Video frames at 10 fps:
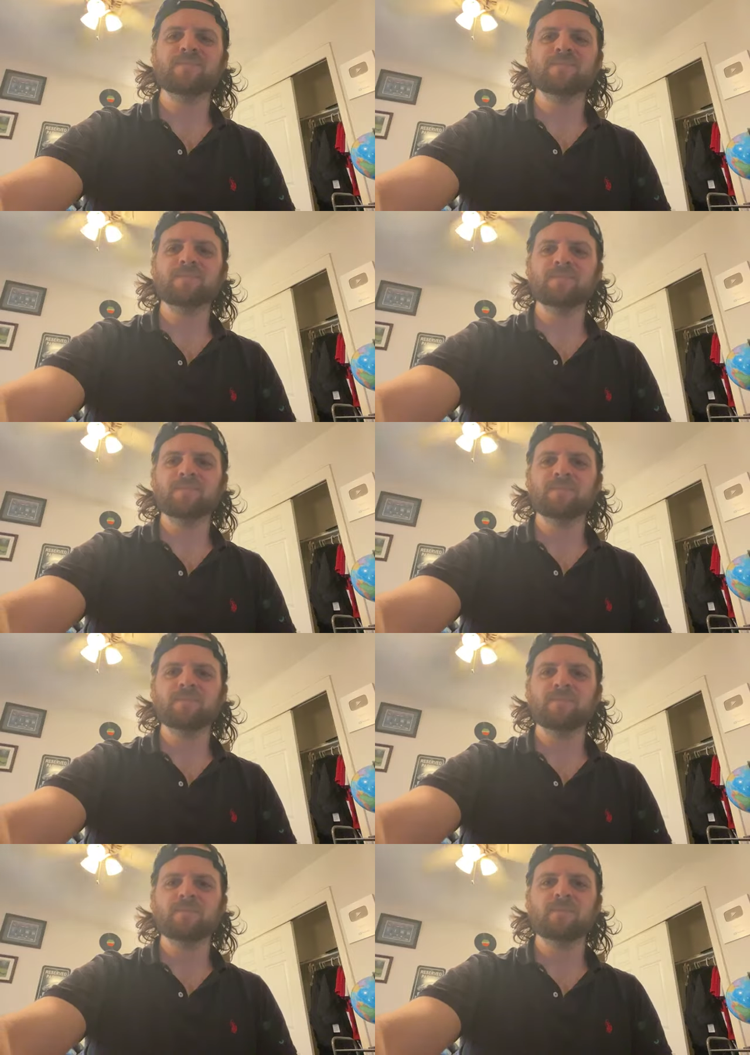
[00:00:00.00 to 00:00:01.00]

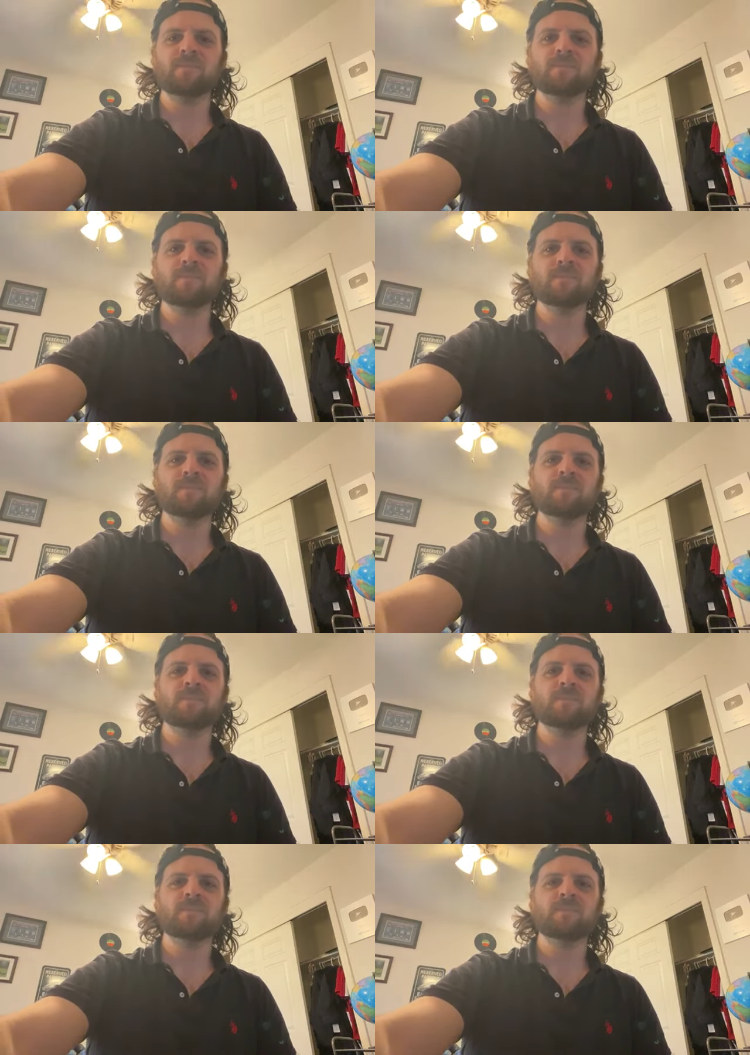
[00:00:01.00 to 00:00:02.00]

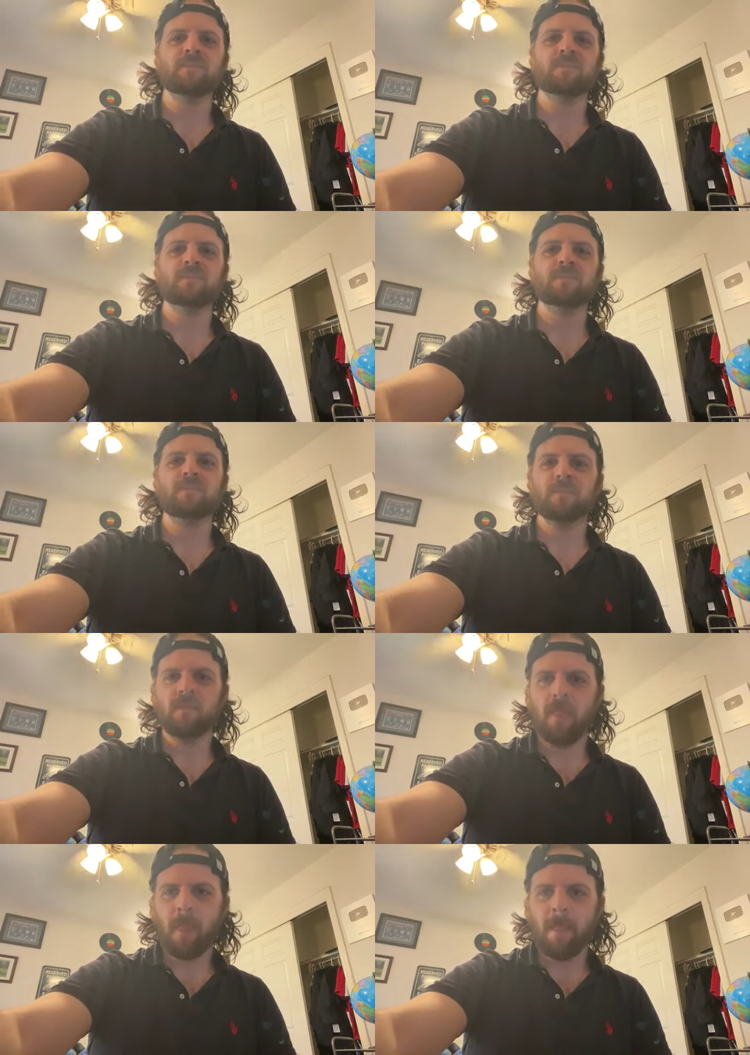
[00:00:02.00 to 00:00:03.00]

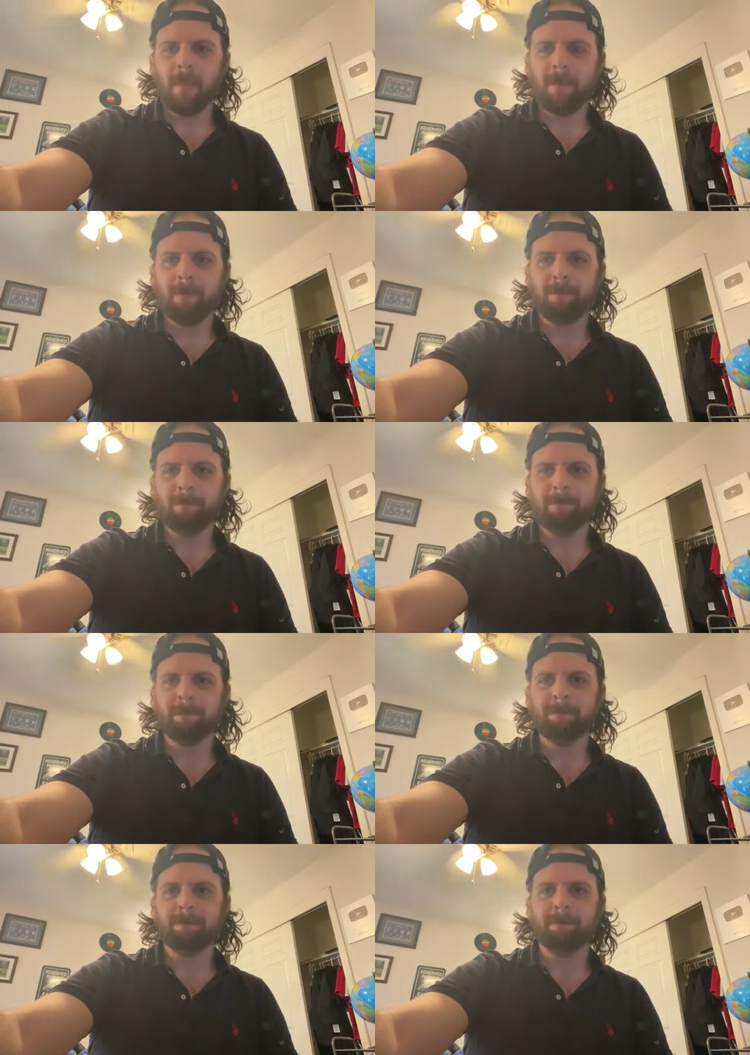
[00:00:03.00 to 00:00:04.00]

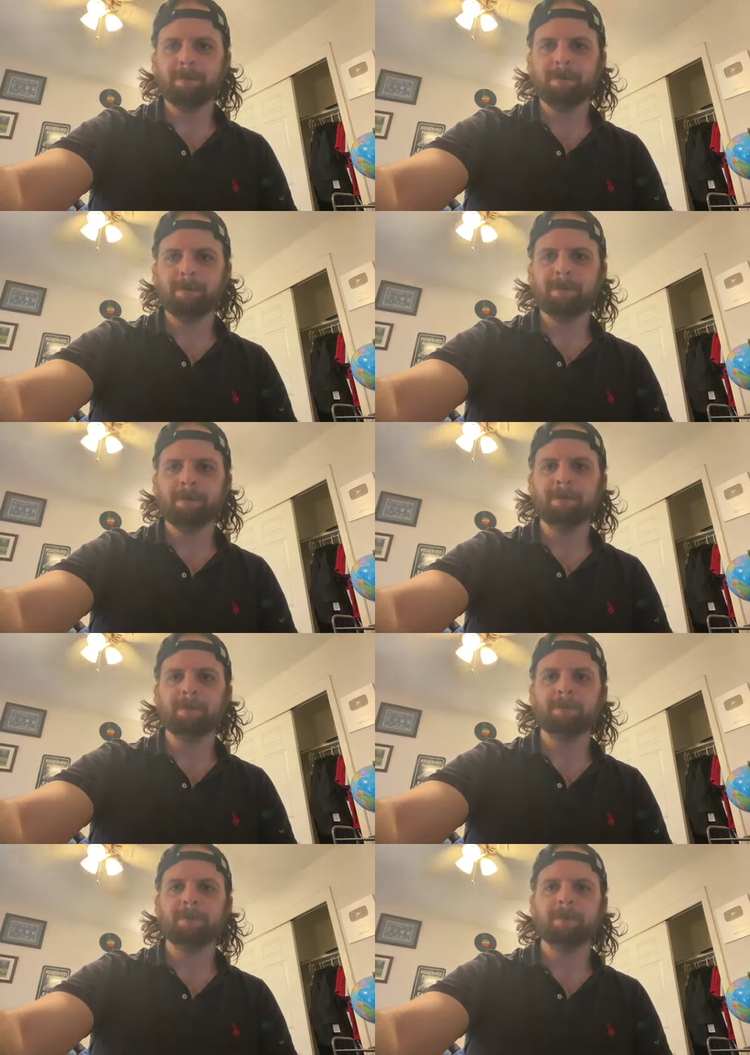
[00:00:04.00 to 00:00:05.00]

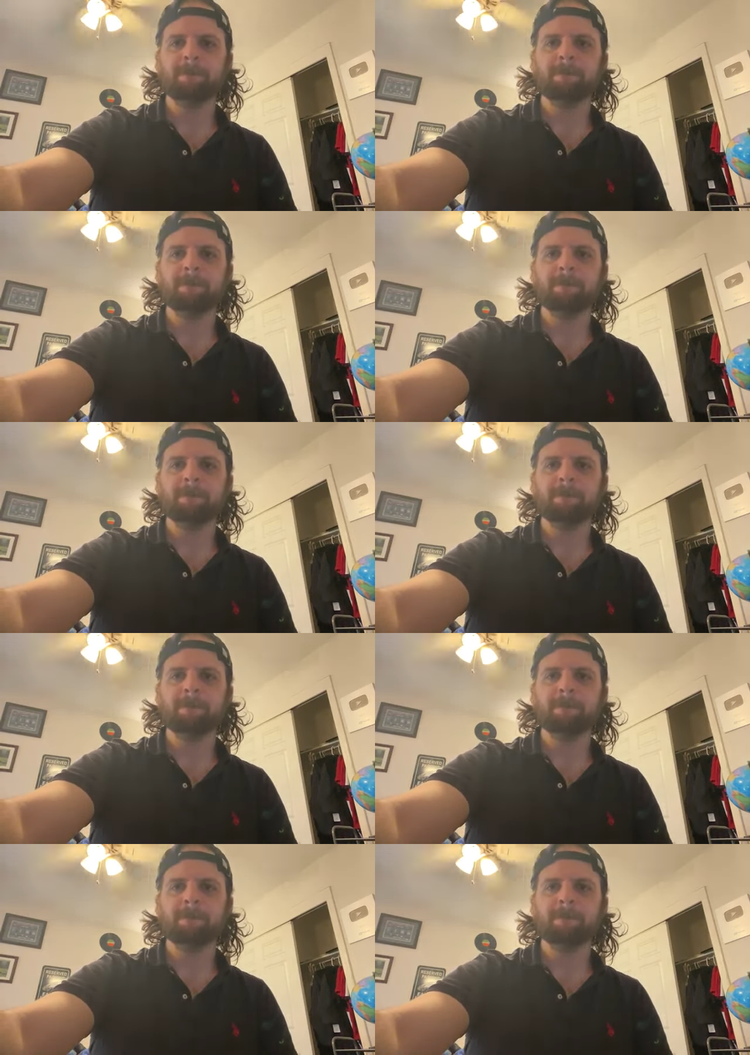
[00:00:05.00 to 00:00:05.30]
No one is speaking in this clip.